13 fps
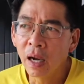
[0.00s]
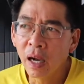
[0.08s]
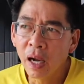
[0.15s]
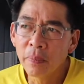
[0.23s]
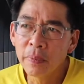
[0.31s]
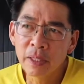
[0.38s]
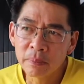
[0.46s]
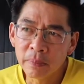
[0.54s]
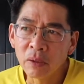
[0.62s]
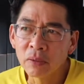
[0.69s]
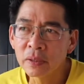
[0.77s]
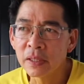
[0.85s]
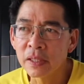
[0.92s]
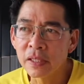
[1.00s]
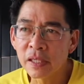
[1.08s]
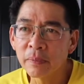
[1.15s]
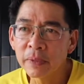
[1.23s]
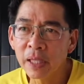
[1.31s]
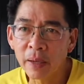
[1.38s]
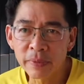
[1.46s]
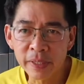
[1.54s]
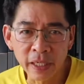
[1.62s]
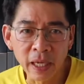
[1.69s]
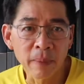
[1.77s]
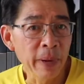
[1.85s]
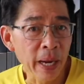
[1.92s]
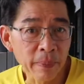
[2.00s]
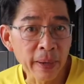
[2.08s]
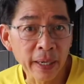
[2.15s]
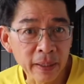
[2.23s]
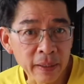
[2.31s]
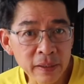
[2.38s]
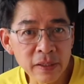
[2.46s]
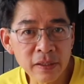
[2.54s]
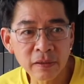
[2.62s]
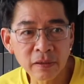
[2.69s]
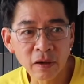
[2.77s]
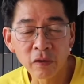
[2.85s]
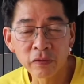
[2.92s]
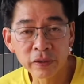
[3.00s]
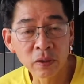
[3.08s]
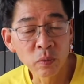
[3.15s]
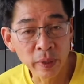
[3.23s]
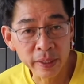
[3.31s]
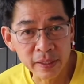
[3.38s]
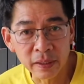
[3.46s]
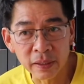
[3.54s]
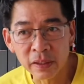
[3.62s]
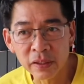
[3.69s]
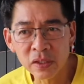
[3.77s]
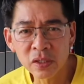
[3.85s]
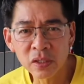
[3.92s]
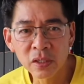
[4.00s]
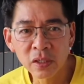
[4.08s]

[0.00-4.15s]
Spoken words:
Up in the mountains, sometimes I get backpackers, often Westerners,